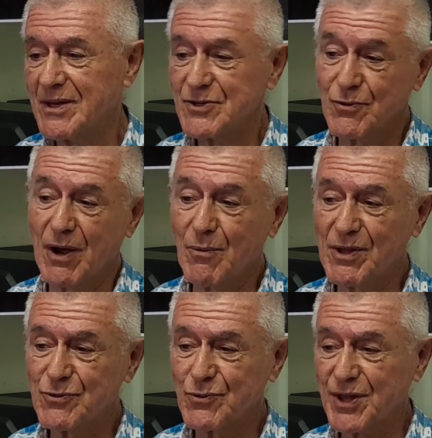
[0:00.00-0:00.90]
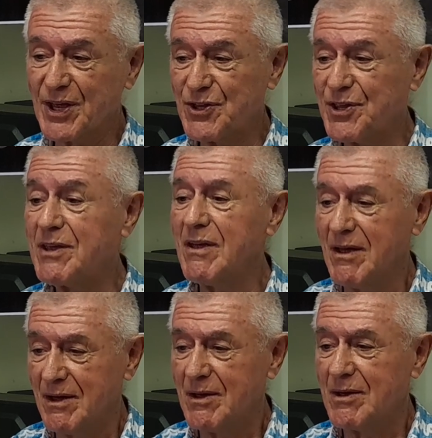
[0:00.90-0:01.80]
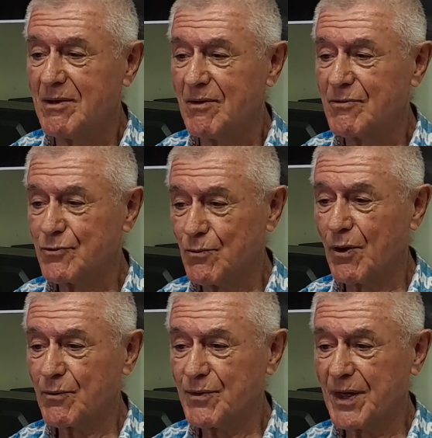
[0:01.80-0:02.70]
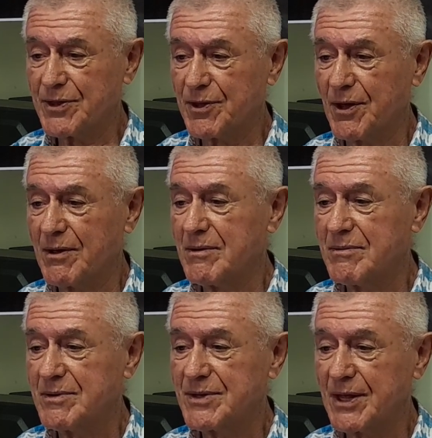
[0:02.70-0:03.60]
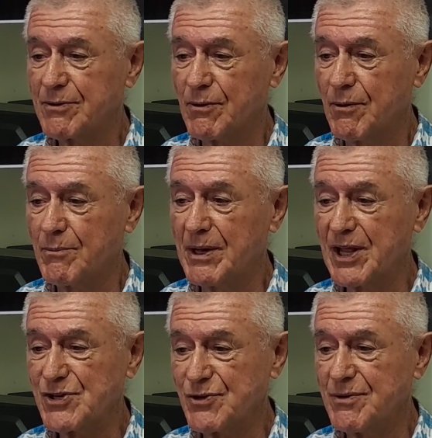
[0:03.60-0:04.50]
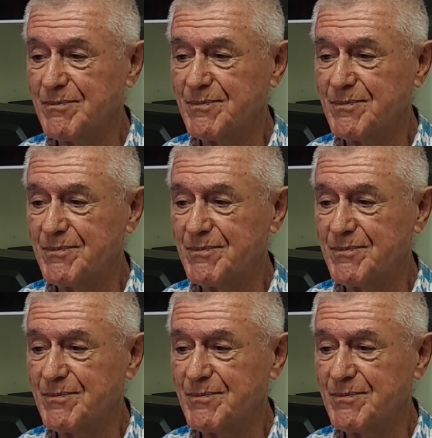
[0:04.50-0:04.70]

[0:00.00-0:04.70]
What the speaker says: So I went to Tahiti to work with that manager,